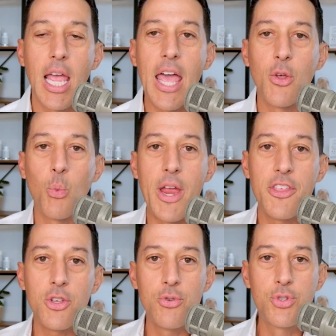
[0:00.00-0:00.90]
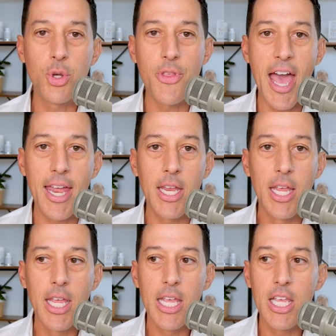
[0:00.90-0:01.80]
And the way that you do that
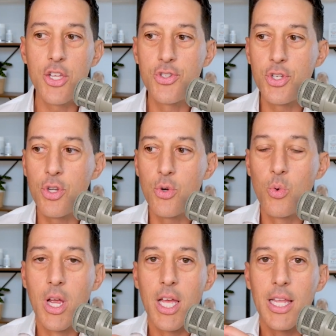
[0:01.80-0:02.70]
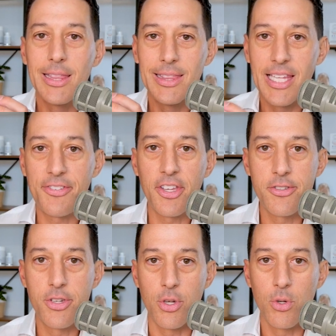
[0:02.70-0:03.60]
is you listen
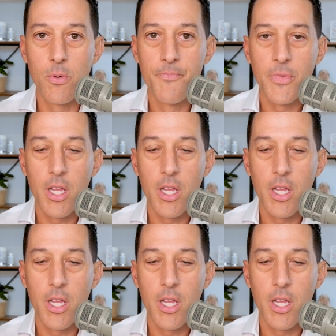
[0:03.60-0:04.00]
to,